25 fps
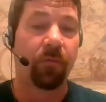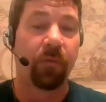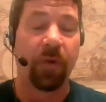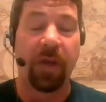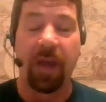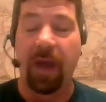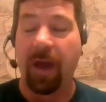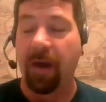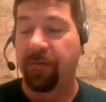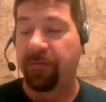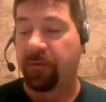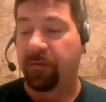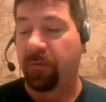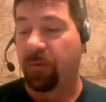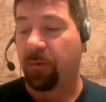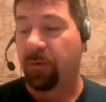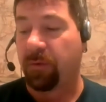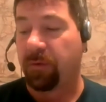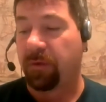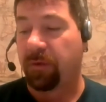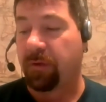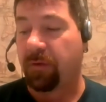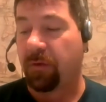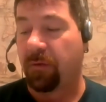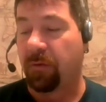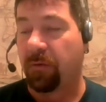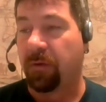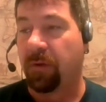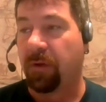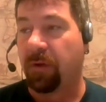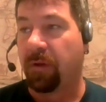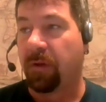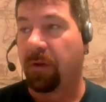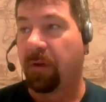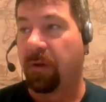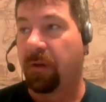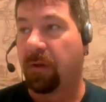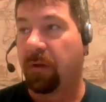We have to,
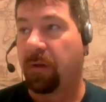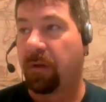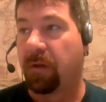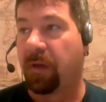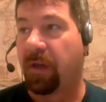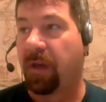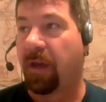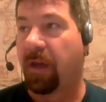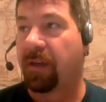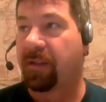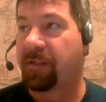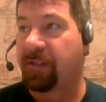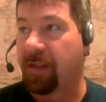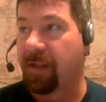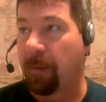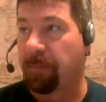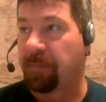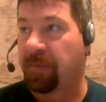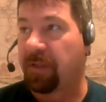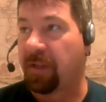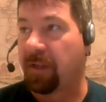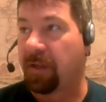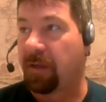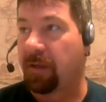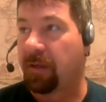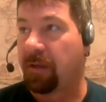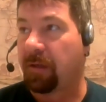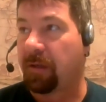accept it.